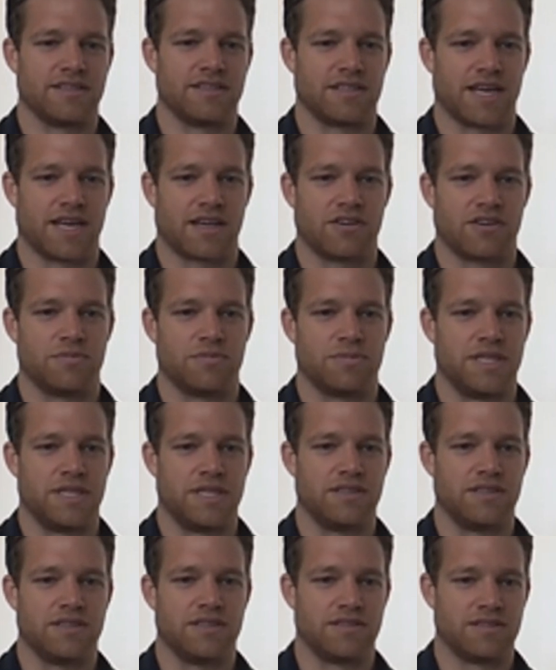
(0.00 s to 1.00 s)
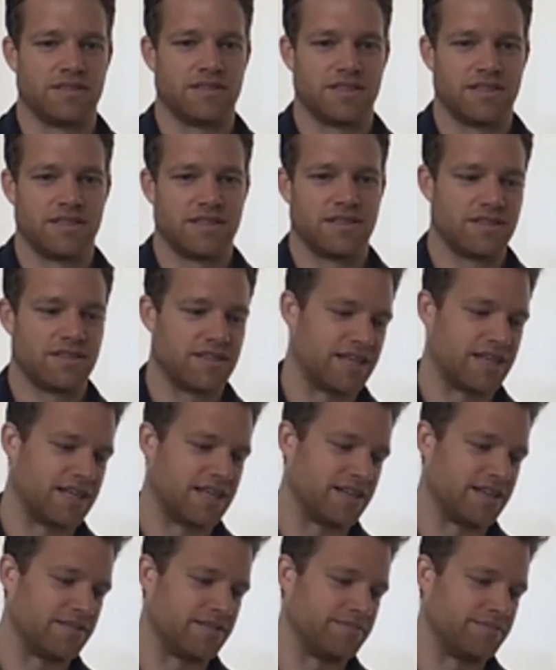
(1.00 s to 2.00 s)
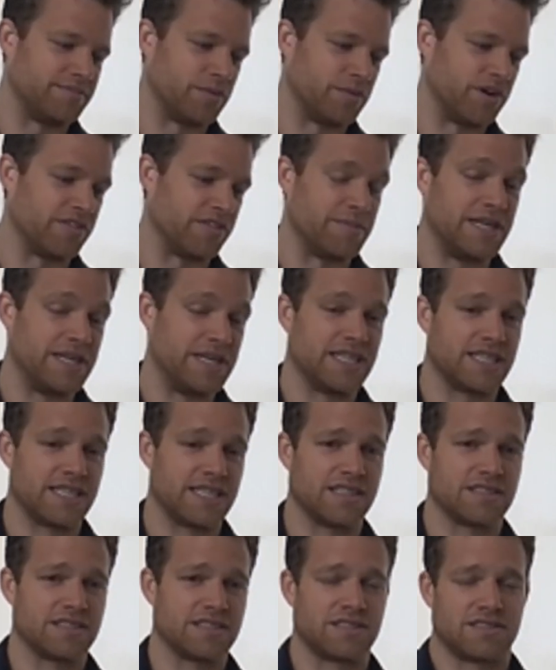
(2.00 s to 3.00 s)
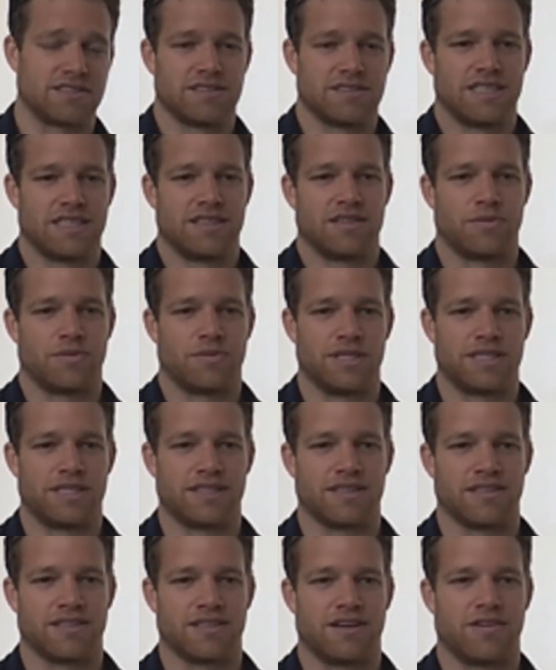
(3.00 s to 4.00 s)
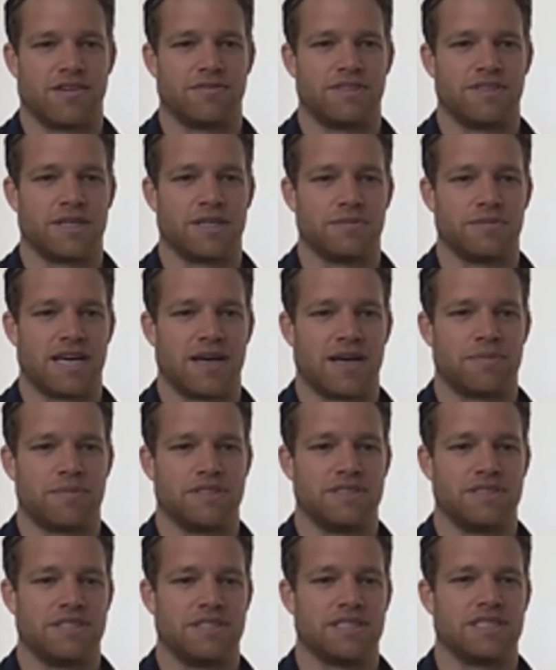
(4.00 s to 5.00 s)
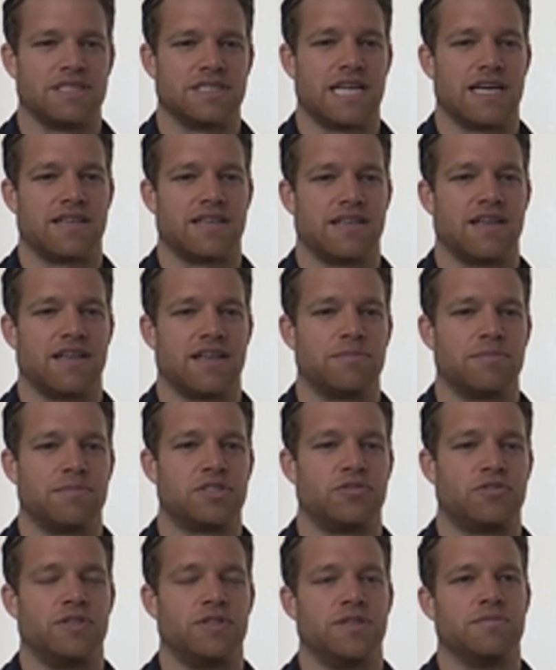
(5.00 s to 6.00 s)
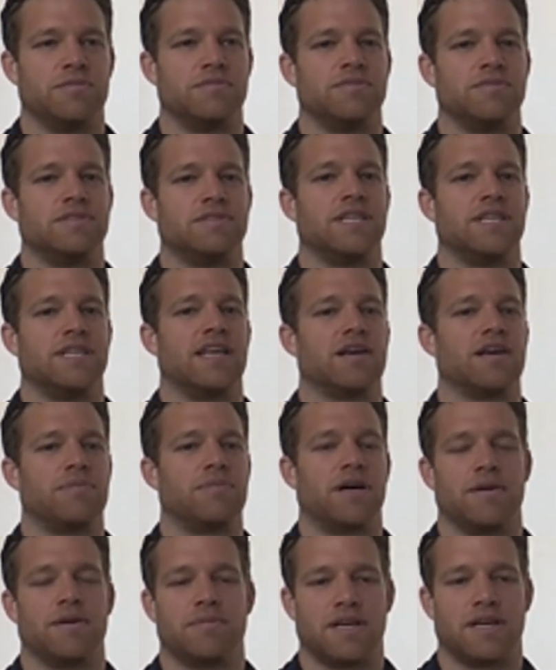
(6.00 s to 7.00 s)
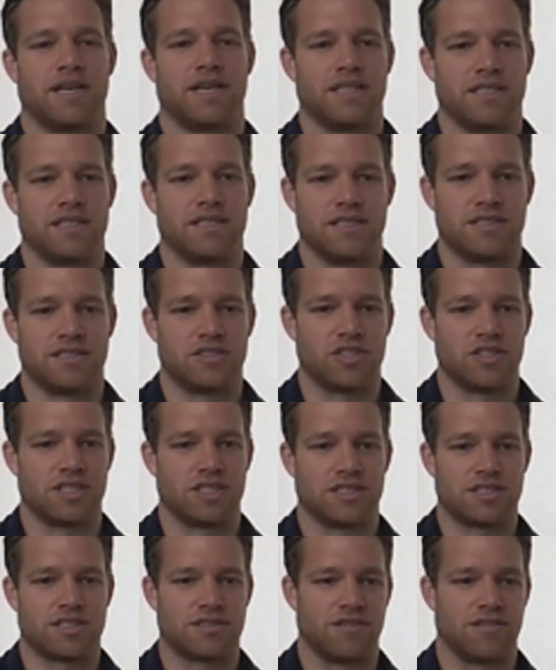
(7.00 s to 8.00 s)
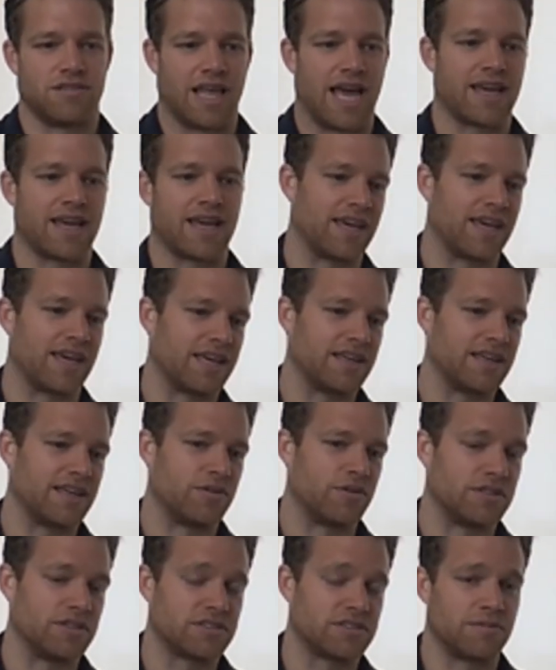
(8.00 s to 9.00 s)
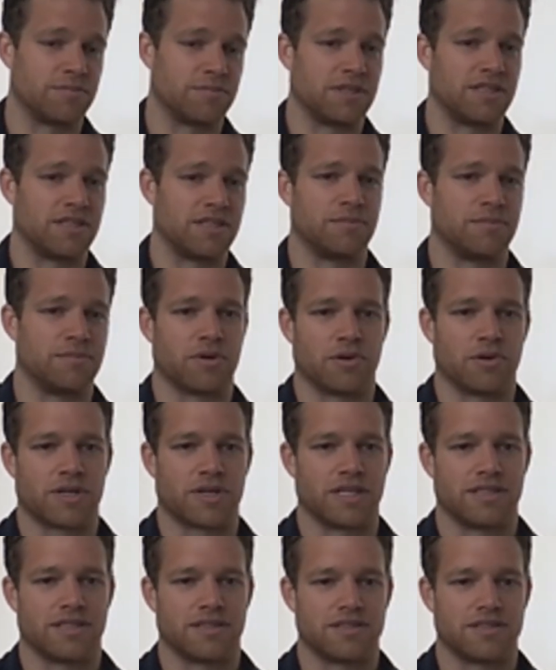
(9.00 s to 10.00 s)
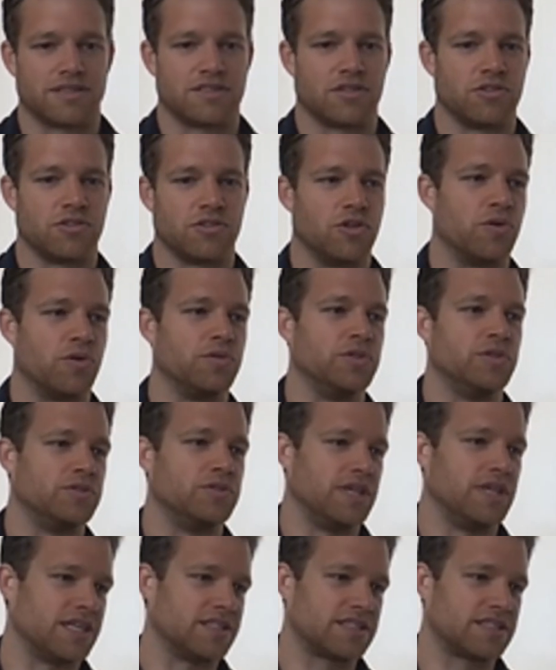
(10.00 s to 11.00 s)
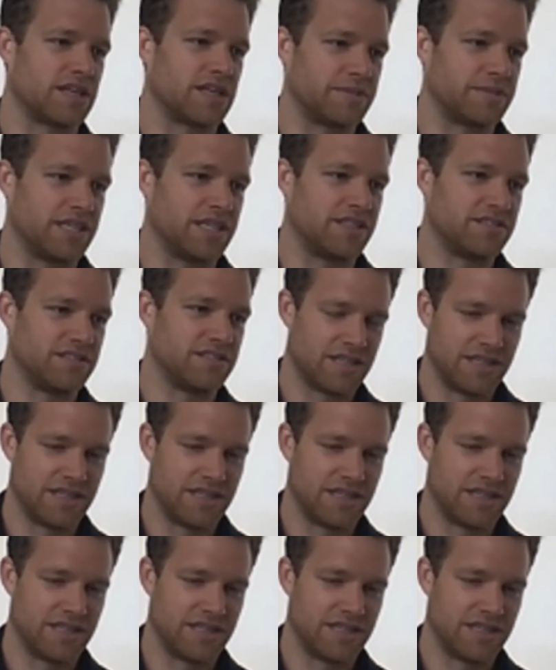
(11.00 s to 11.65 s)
that could mean um, one of many things. One thing that oftentimes happens is that an upstream data pipeline is just lagging or it's completely broken. And so no new data is coming in.